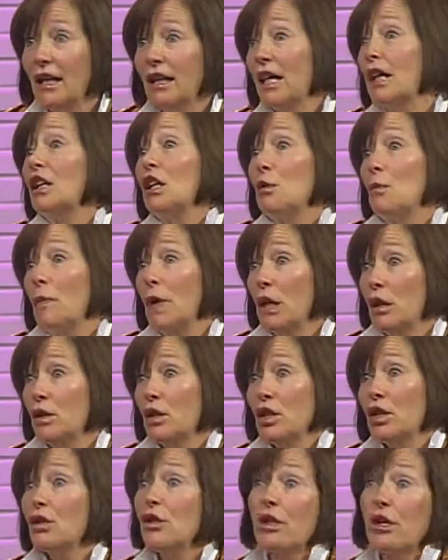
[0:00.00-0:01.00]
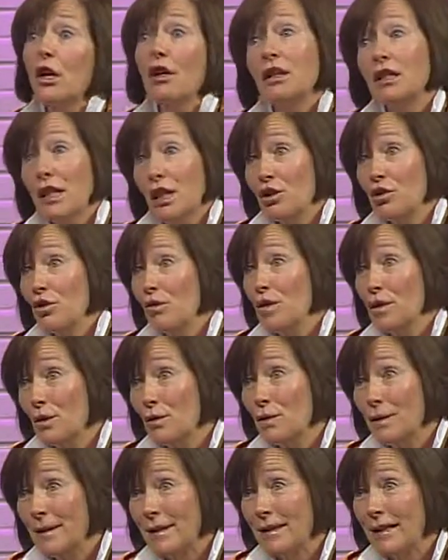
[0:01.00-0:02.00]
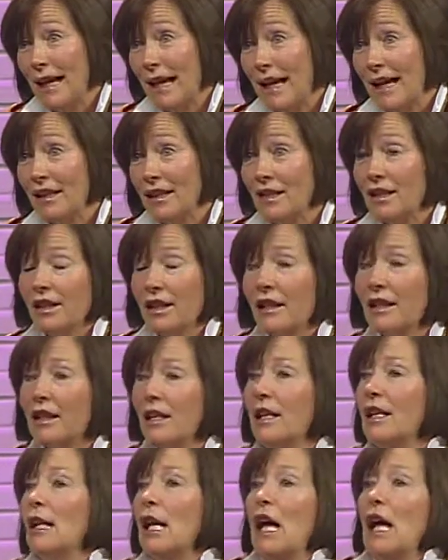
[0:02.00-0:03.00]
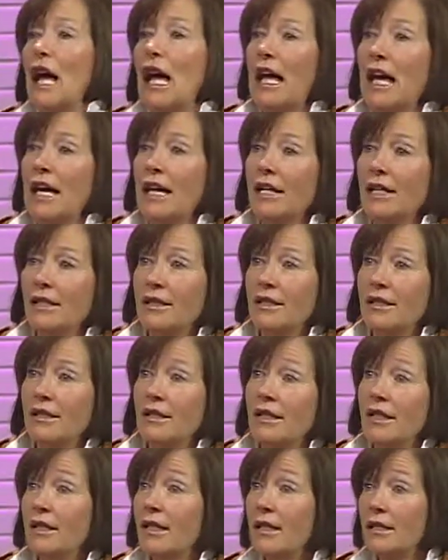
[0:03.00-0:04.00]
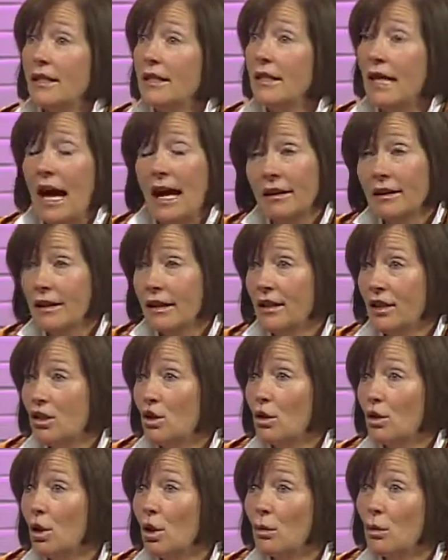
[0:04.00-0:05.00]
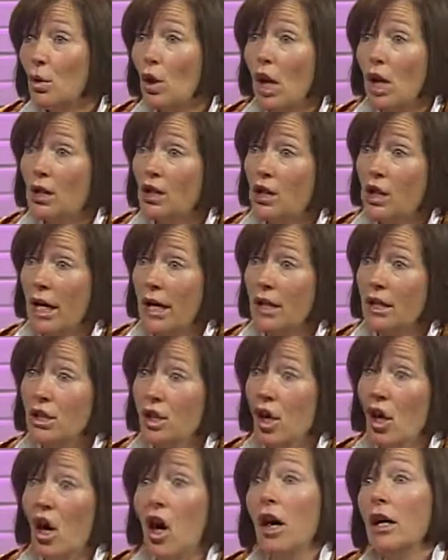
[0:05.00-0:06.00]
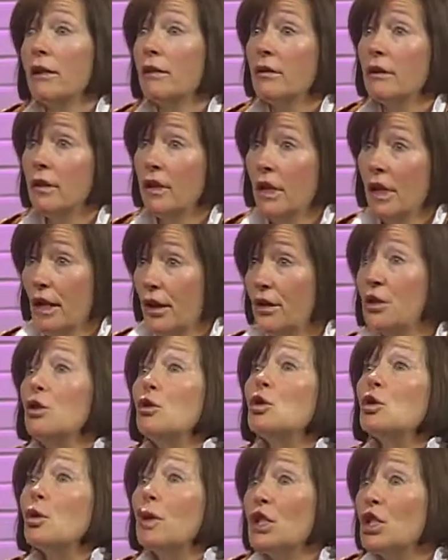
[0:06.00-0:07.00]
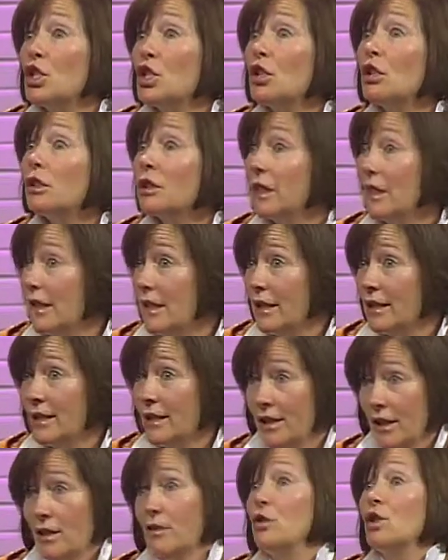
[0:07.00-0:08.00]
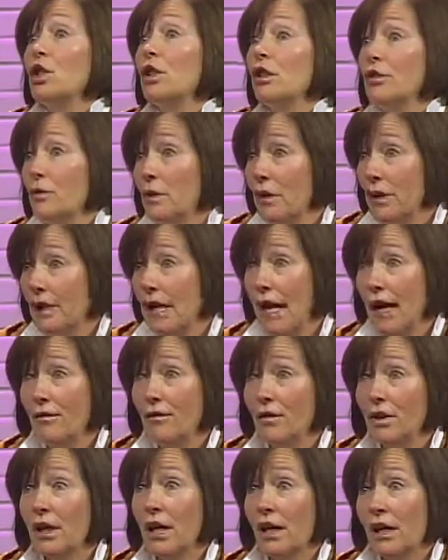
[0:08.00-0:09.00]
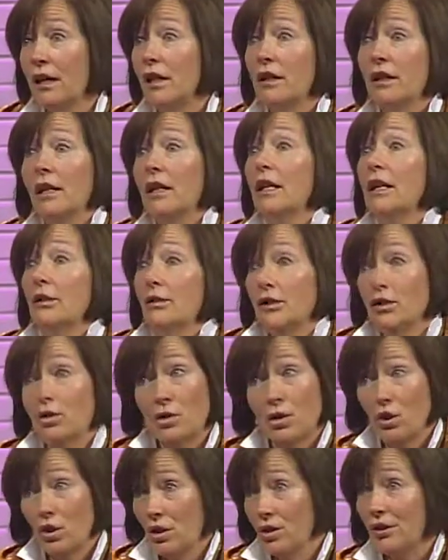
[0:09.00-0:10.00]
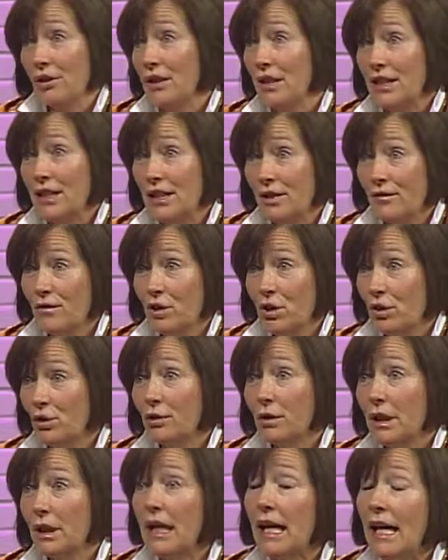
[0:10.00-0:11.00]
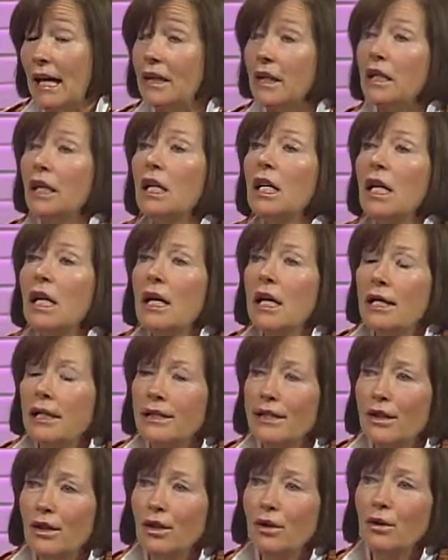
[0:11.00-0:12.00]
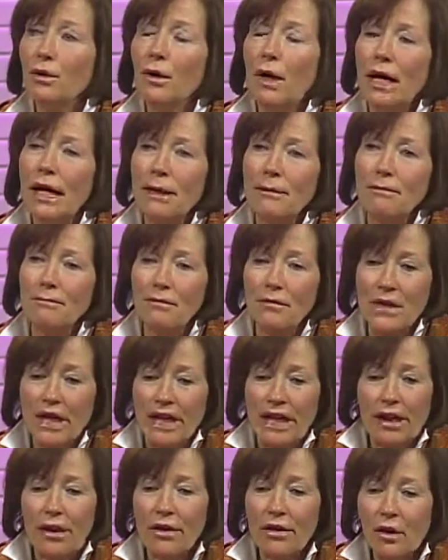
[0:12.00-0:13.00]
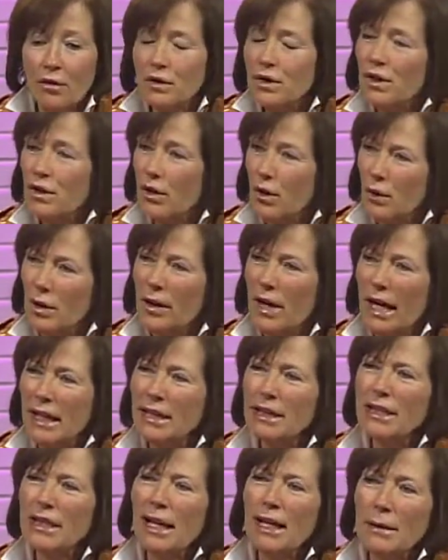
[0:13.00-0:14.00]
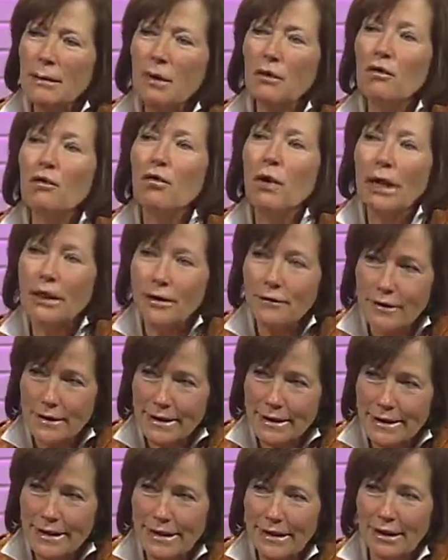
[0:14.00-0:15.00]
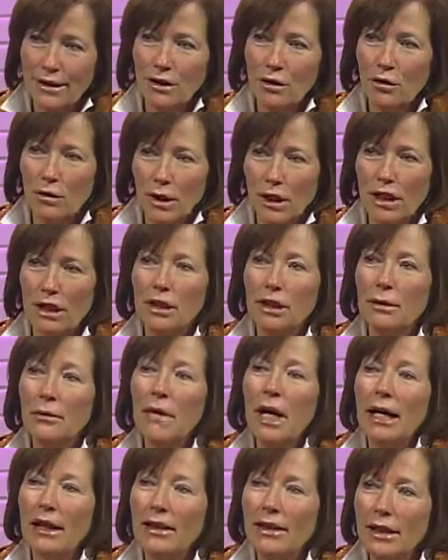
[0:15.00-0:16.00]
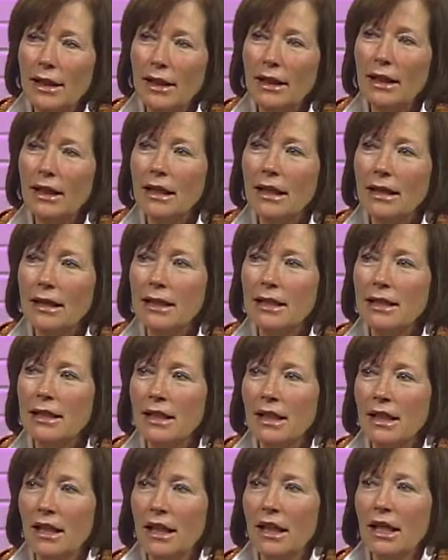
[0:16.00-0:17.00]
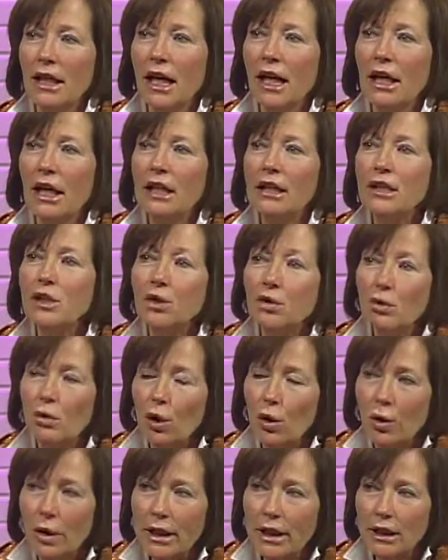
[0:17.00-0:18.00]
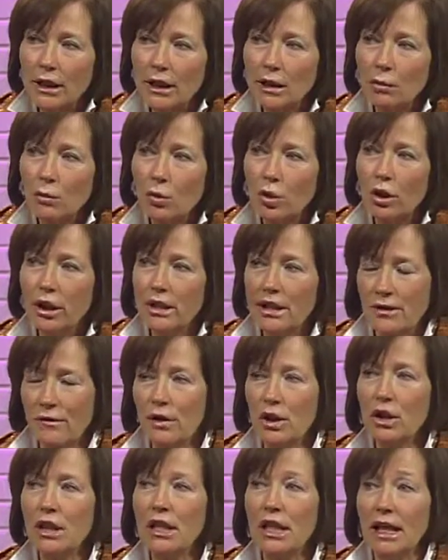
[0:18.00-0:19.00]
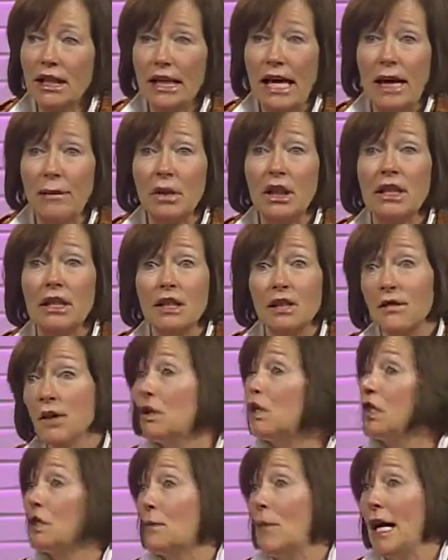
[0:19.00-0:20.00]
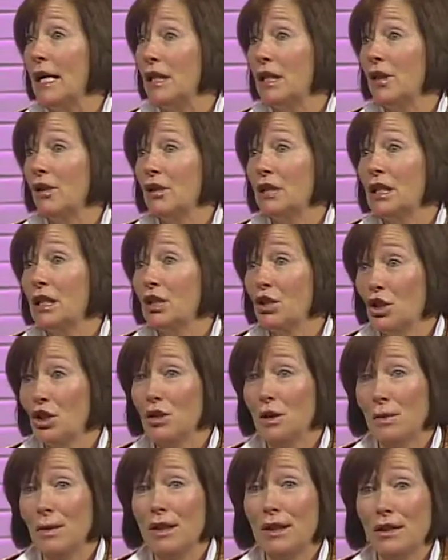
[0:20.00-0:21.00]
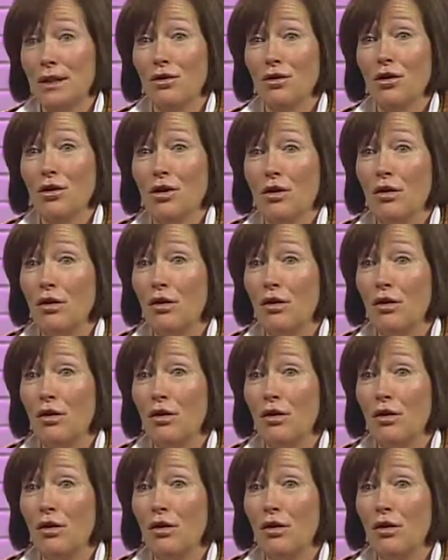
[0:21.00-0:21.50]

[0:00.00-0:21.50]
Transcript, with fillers: and compare it to the architecture of schools in Canada. And Sally can do her project on nutritional needs of children in Africa and nutritional needs of children in Canada. So um, there's th that type of relevance in the curriculum, I think, is is growing a little more. It's very dynamic. It's very demanding on teachers because there's,